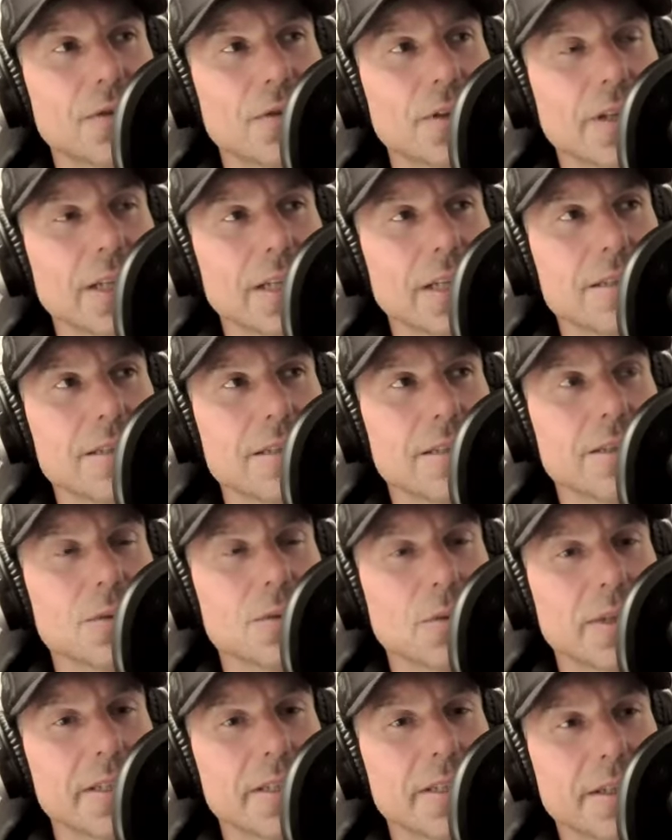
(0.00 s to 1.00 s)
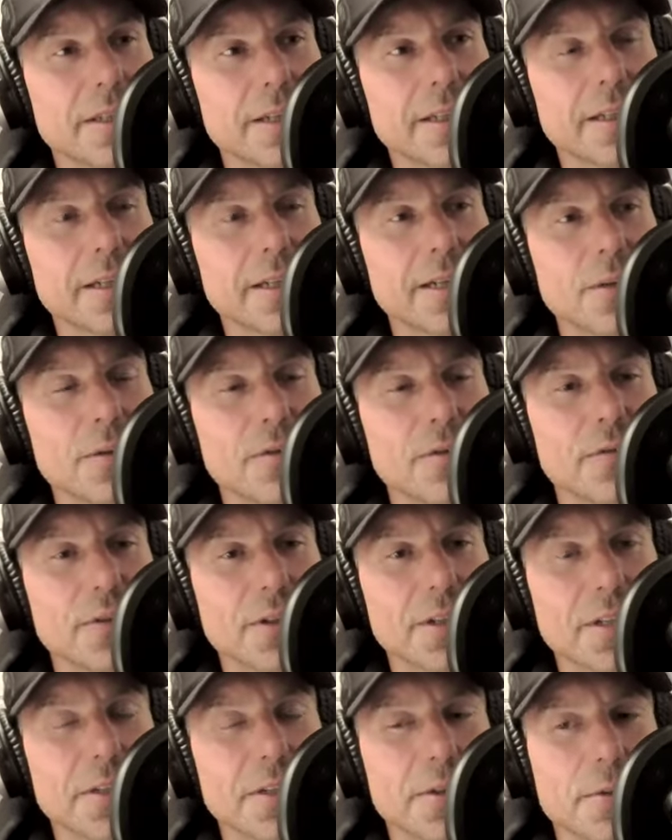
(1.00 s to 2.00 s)
for the listeners, what Derek and I are
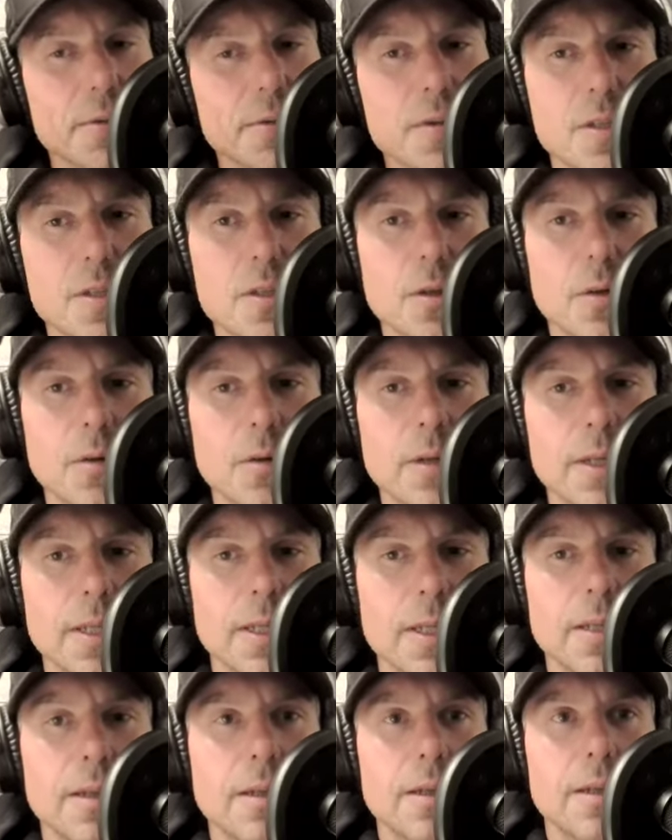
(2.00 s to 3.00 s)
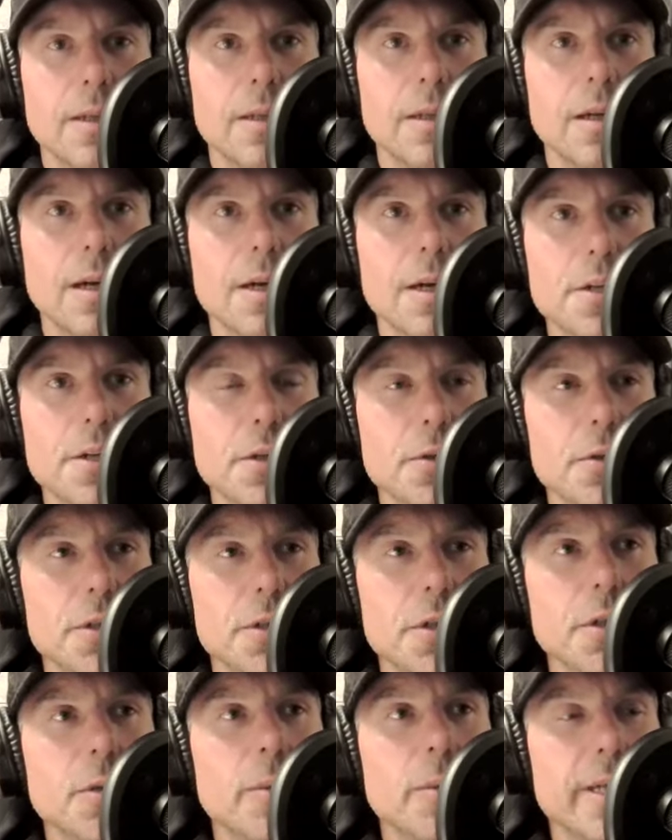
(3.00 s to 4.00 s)
referring to is so on
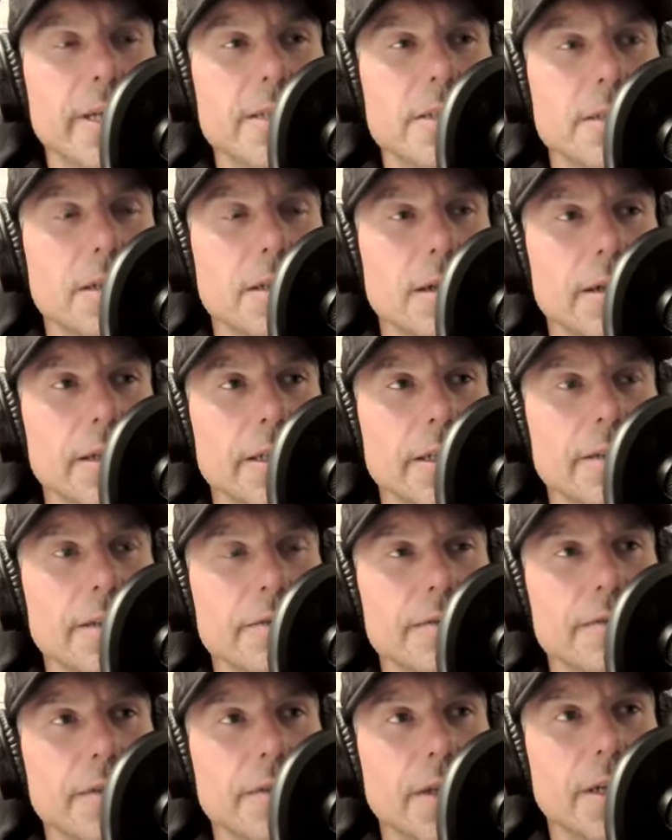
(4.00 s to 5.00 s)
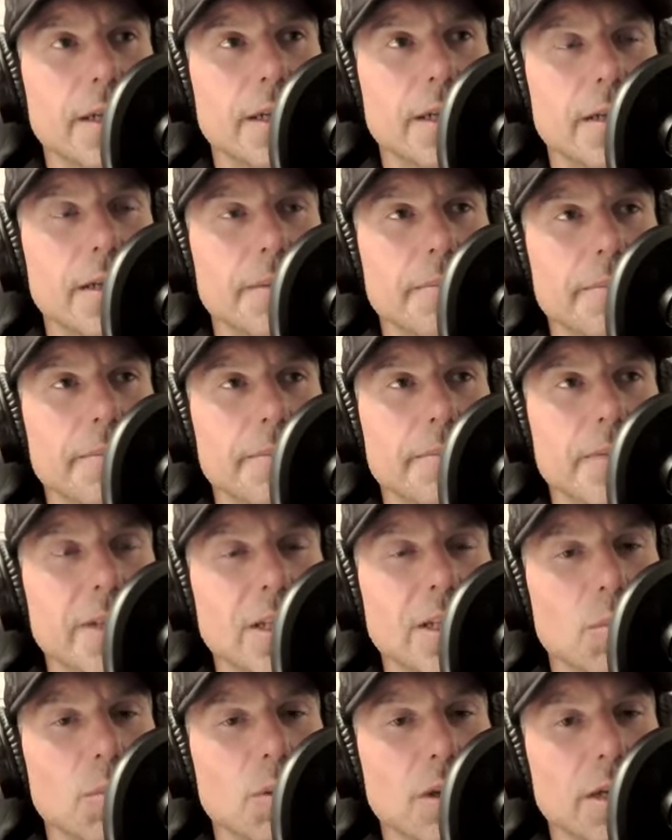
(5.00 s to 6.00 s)
YouTube, I started if
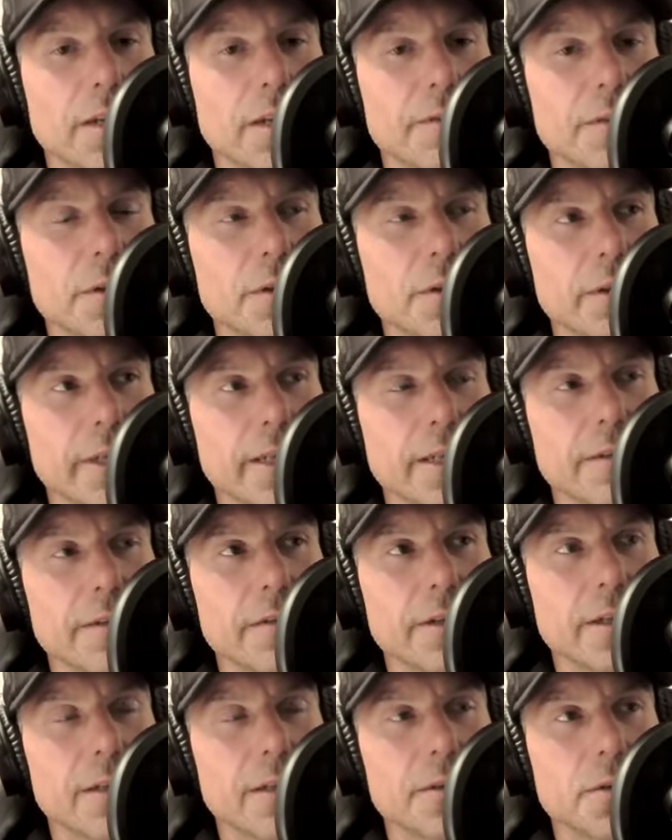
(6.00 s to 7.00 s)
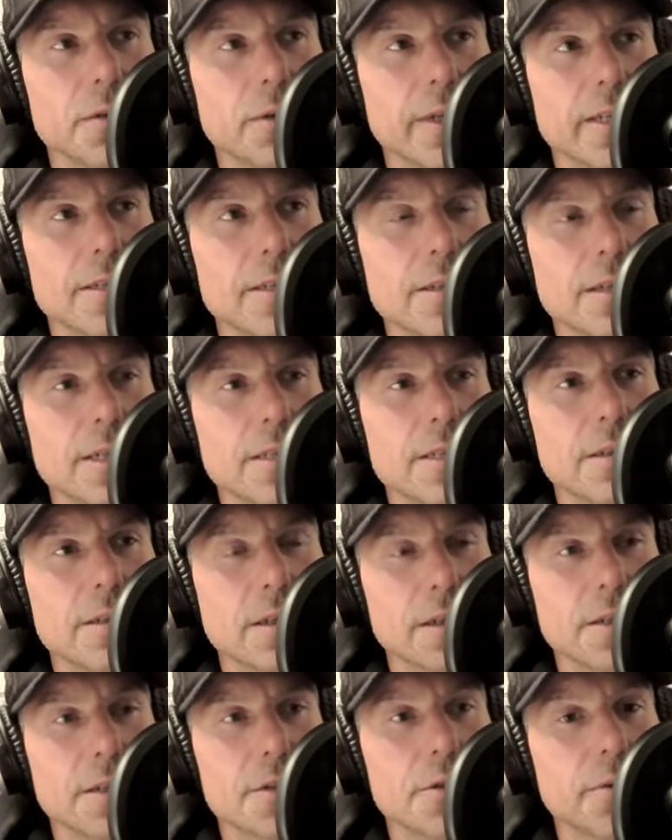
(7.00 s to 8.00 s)
little plug if you go to Kevin L. Toye, I
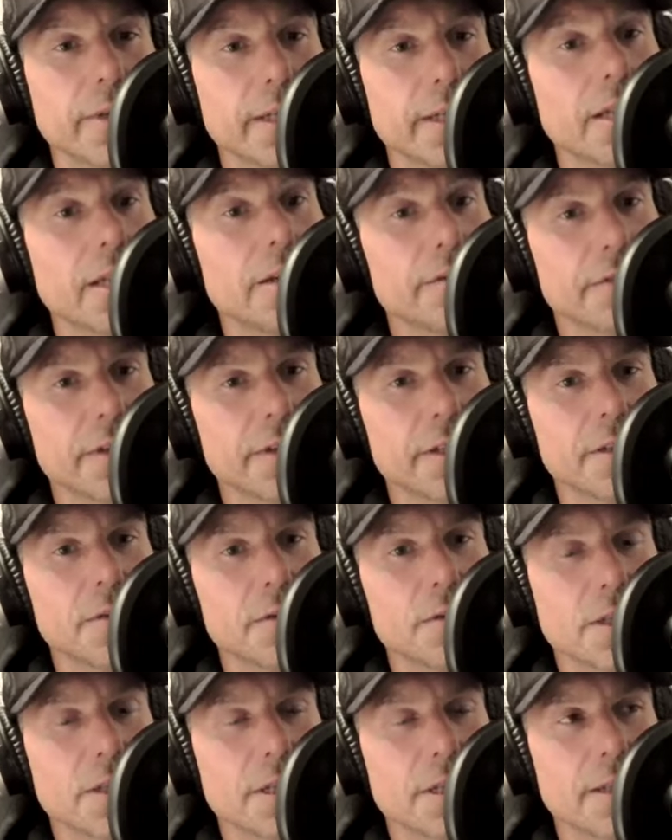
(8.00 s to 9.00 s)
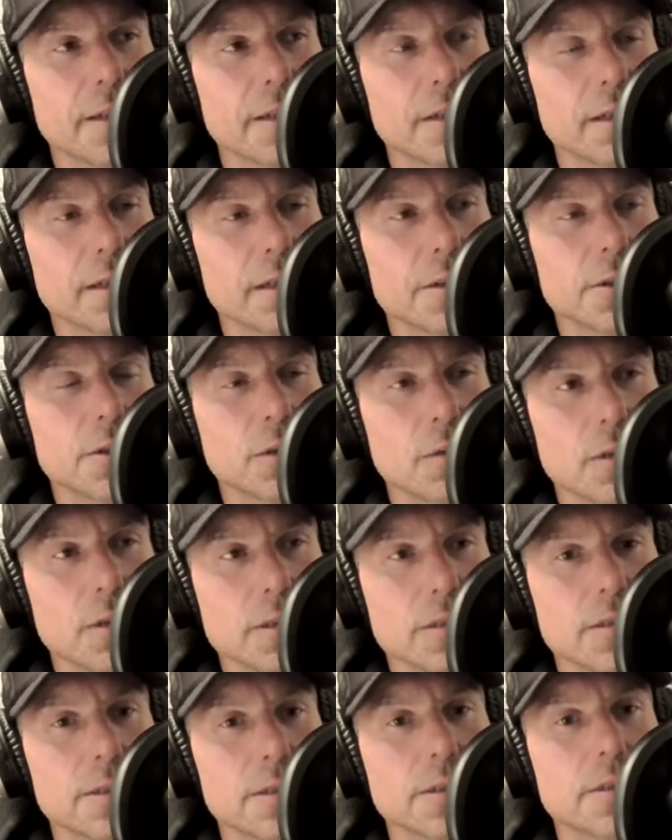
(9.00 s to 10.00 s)
started doing a lot of videos on there, a lot of
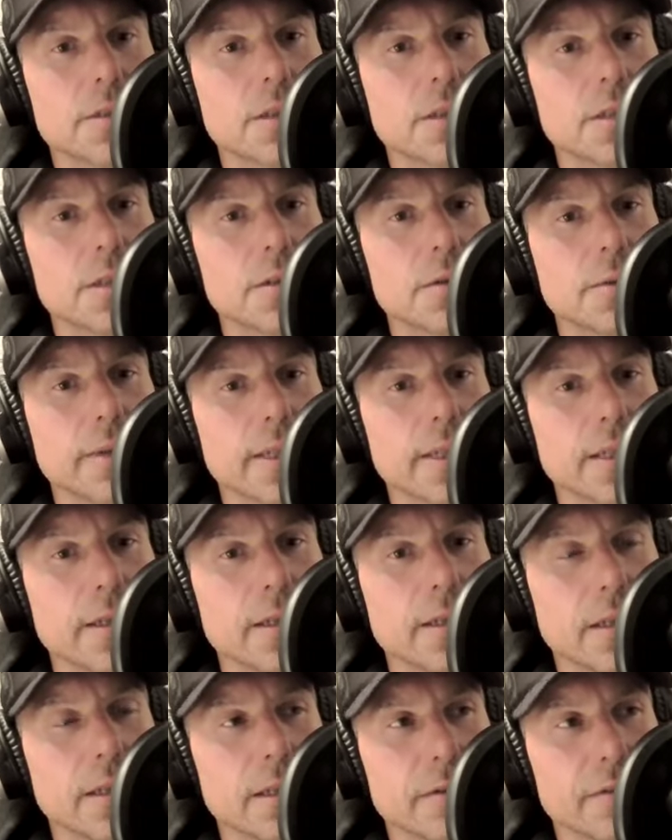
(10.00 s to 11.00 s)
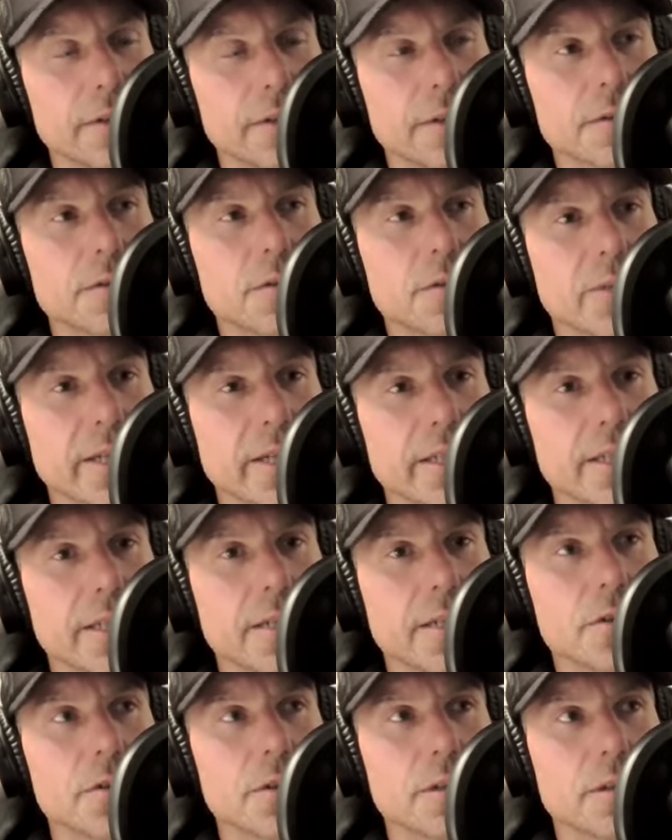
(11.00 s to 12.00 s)
shorts, just started doing a lot of videos, and my
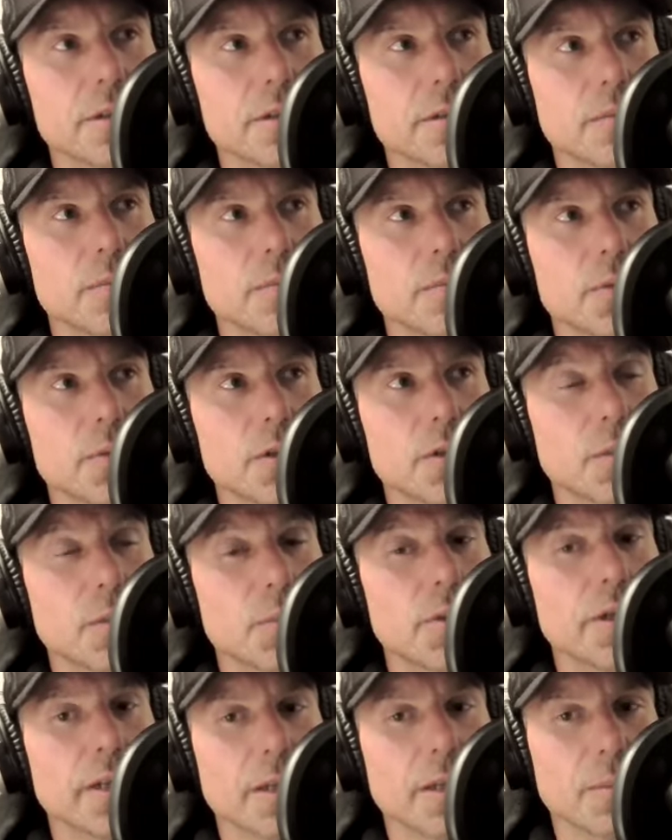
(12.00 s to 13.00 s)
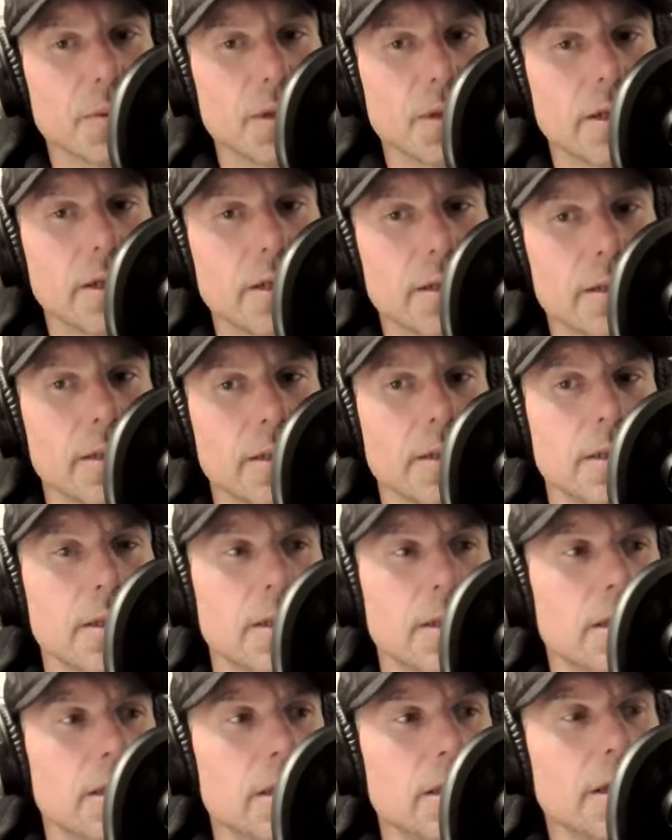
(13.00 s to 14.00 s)
intention is to start putting up a lot
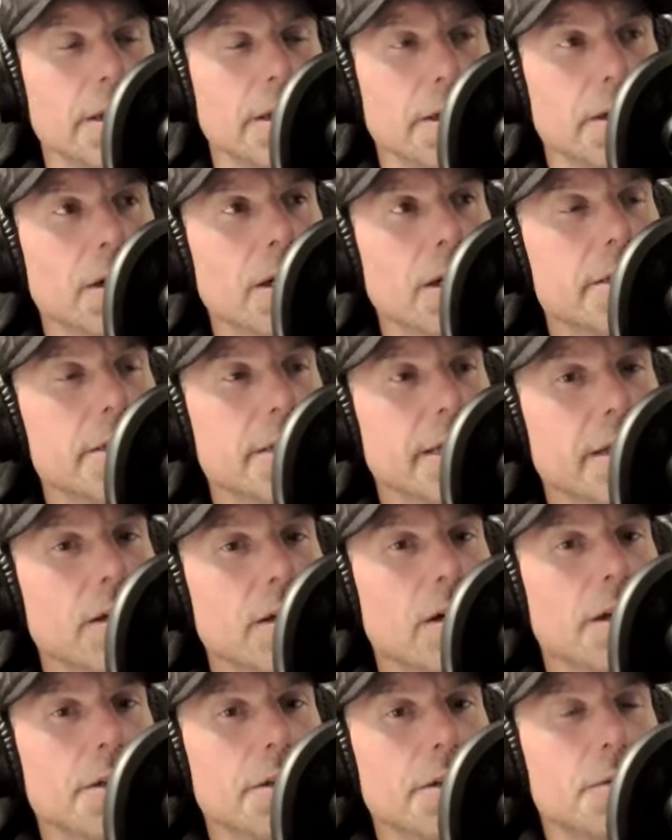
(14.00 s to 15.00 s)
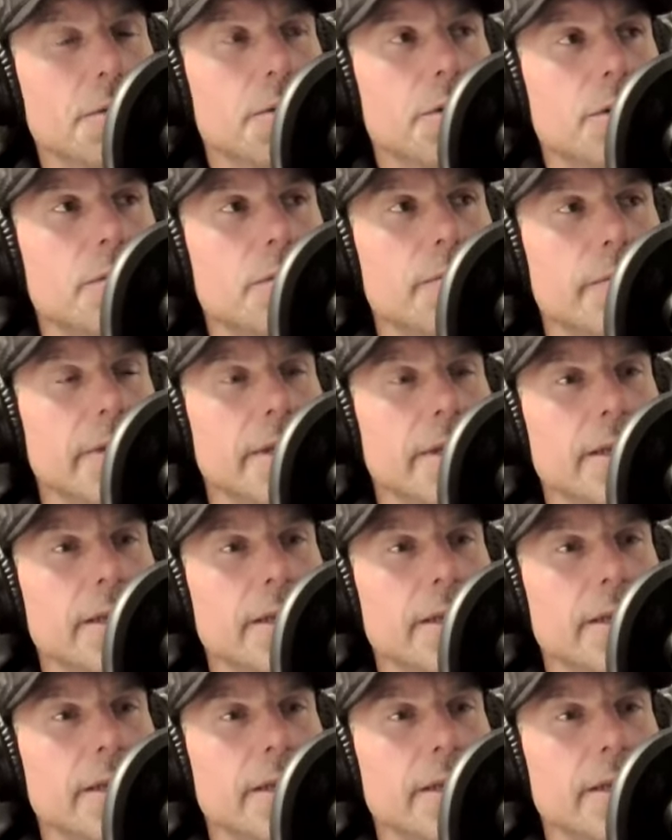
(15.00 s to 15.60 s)
of content on YouTube.